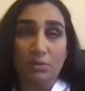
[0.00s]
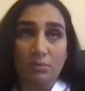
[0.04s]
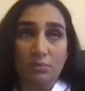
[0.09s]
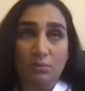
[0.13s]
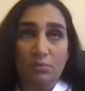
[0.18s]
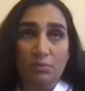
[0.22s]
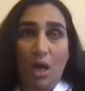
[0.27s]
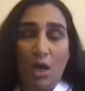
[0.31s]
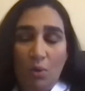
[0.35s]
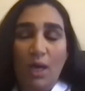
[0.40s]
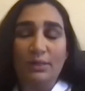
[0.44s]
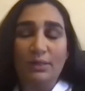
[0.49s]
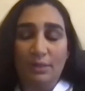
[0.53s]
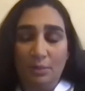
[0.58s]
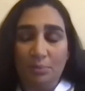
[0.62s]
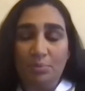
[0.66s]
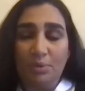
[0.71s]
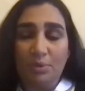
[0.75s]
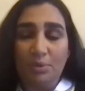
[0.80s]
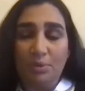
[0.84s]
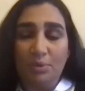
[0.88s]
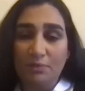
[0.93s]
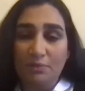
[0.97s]
So it was
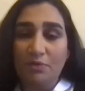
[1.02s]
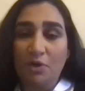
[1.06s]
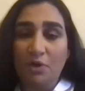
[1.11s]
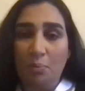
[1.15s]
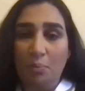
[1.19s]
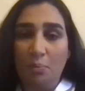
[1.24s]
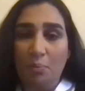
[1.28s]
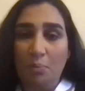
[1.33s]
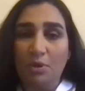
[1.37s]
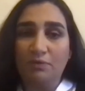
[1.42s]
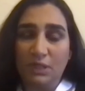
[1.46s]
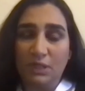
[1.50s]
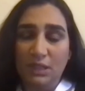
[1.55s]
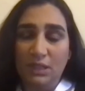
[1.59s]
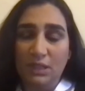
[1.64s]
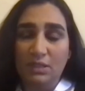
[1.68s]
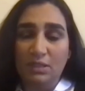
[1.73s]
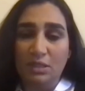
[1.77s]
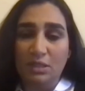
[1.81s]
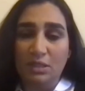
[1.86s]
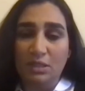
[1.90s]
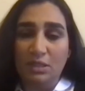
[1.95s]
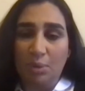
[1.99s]
a quite
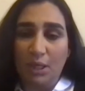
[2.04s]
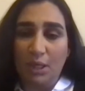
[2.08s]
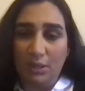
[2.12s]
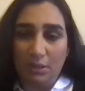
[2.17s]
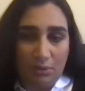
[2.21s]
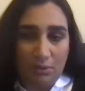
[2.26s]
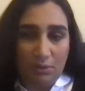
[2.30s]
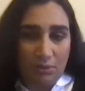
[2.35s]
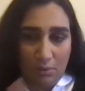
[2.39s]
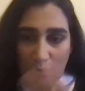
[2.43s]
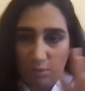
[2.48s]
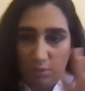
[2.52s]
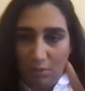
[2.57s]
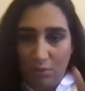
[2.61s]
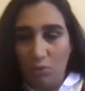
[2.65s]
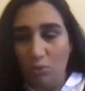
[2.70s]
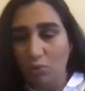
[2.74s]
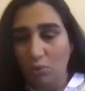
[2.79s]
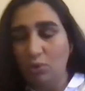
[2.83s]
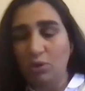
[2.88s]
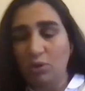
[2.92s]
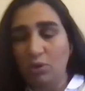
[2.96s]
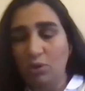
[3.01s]
impressive couple of deals
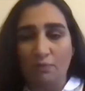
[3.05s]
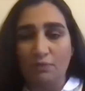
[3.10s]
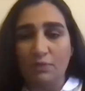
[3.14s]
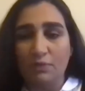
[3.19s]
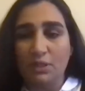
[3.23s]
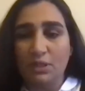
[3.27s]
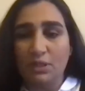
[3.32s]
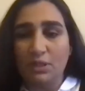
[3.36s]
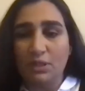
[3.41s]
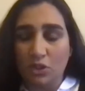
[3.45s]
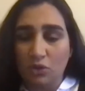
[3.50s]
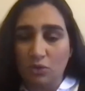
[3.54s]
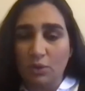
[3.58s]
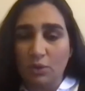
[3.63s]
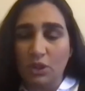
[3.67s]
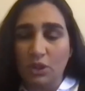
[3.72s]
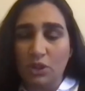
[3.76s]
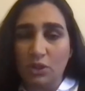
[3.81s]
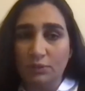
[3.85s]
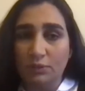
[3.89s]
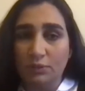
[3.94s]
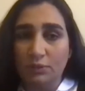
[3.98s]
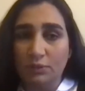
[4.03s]
despite the
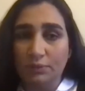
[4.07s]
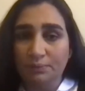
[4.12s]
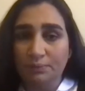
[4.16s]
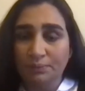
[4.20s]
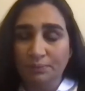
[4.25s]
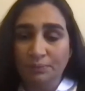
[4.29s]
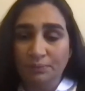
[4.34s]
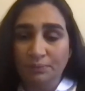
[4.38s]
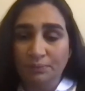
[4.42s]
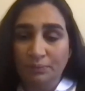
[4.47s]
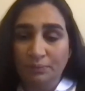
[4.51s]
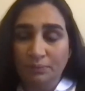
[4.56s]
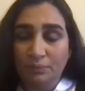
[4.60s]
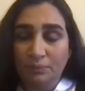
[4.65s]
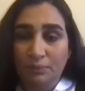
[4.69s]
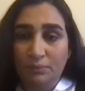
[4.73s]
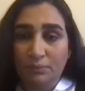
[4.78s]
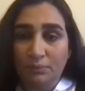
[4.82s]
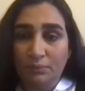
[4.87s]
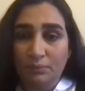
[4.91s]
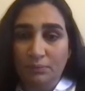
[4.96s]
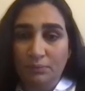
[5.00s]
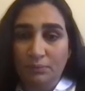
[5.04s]
whole COVID
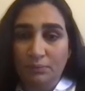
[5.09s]
situation.